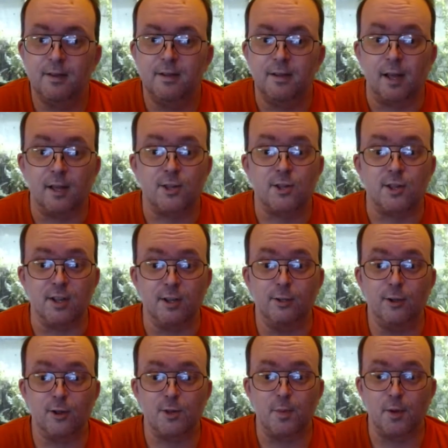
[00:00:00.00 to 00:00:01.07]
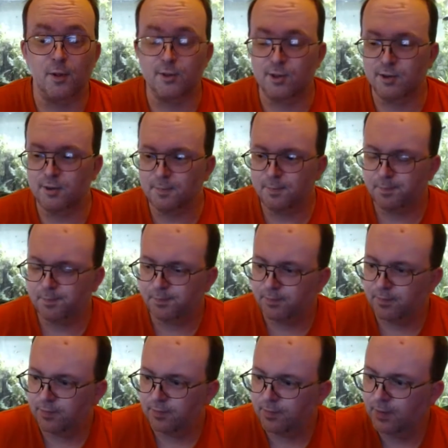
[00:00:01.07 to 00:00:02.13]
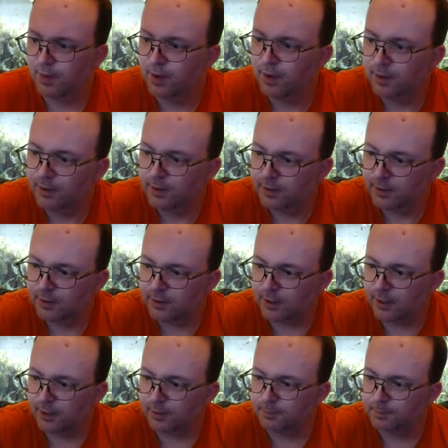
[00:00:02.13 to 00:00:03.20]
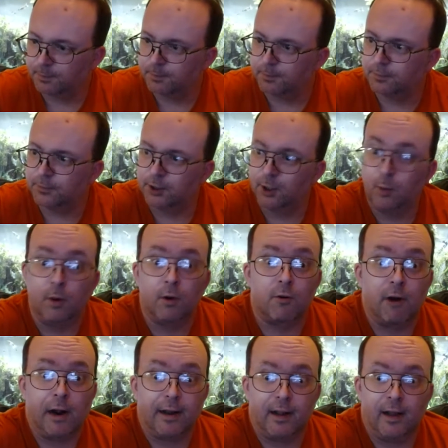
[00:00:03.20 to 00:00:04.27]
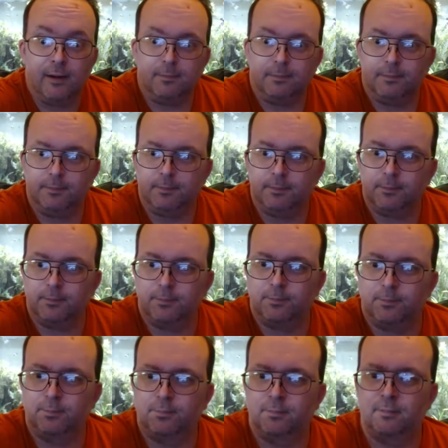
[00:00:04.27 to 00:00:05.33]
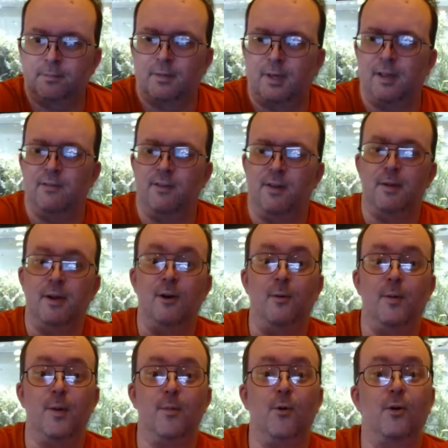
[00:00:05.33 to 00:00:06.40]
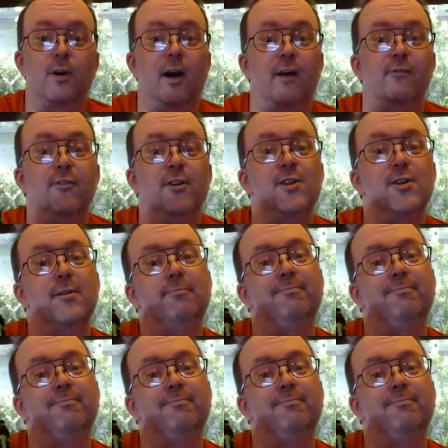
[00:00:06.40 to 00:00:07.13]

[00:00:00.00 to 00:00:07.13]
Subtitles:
Yes, still not sponsored. So we'll crack that. Give them a little bit more coverage.